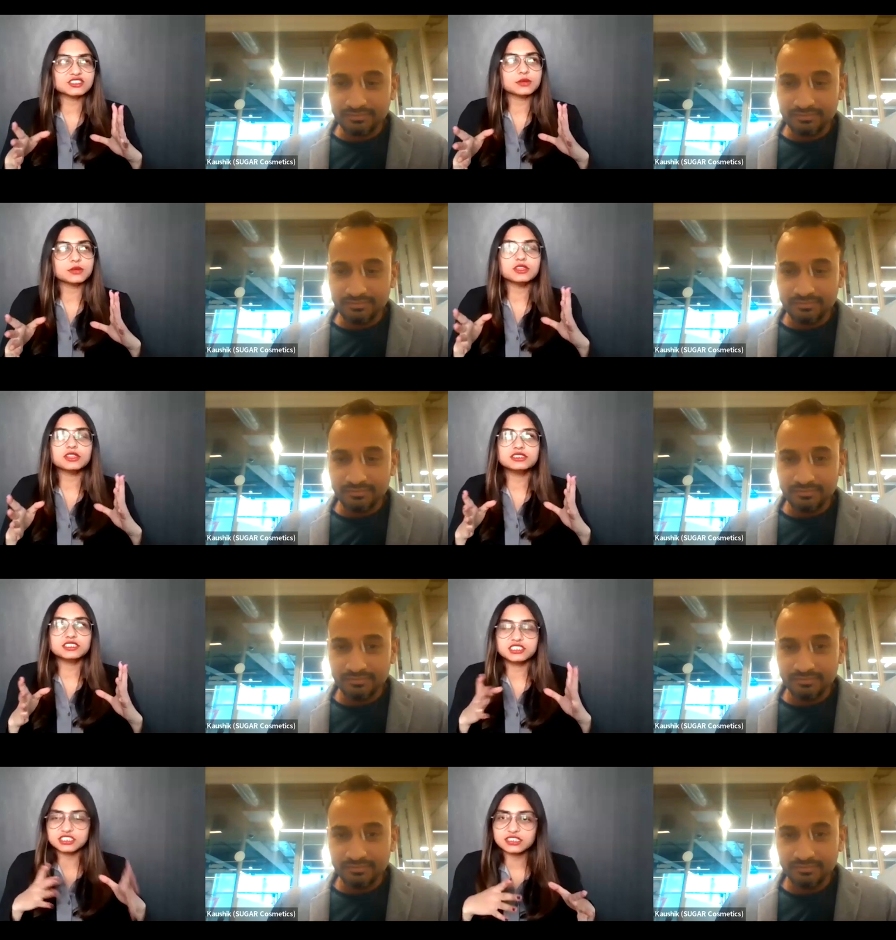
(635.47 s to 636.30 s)
Speaker 1: let's talk
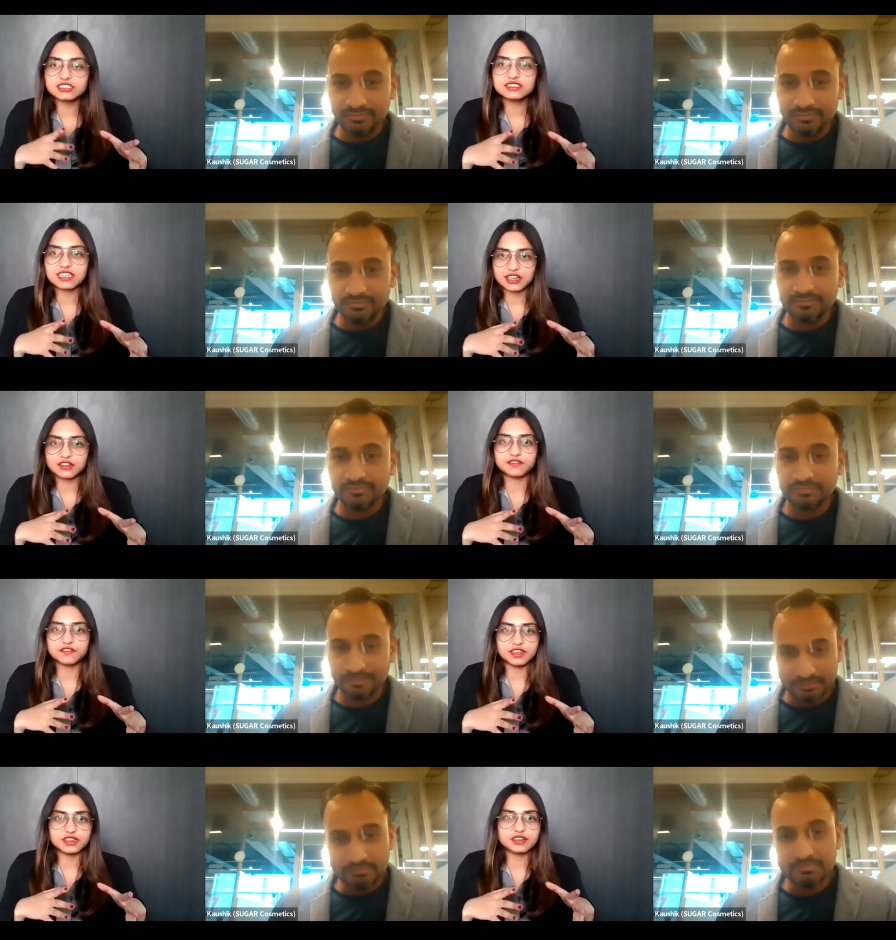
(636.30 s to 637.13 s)
about the digital
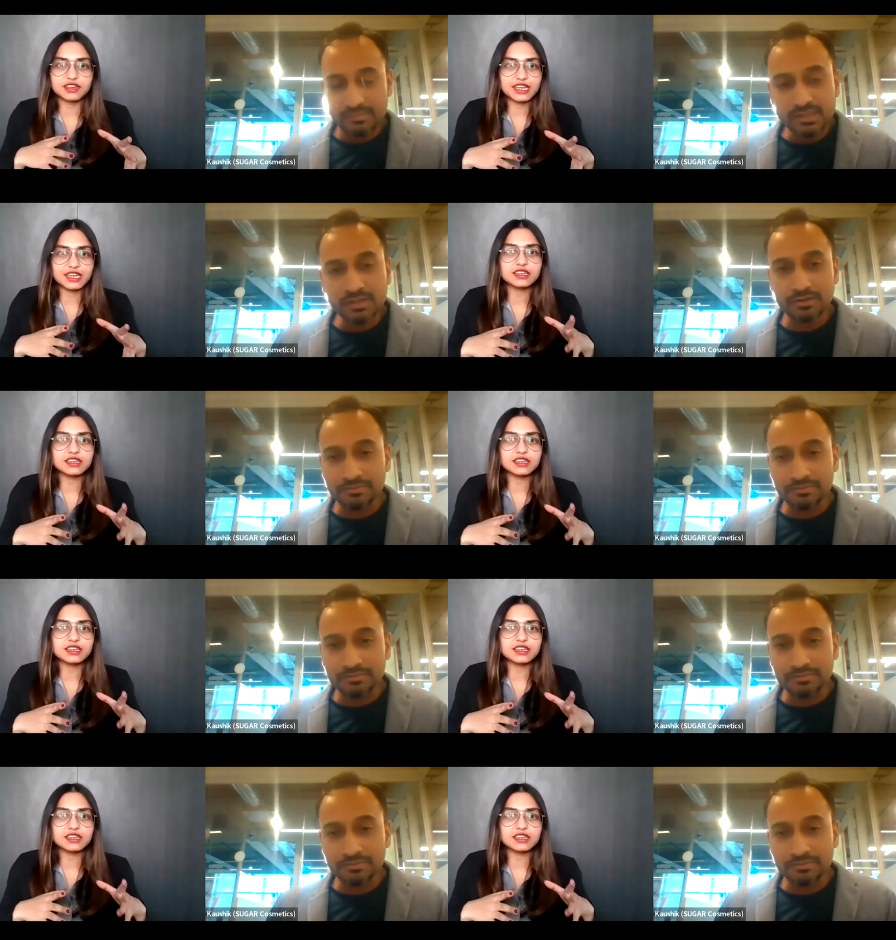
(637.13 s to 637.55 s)
side of it, right?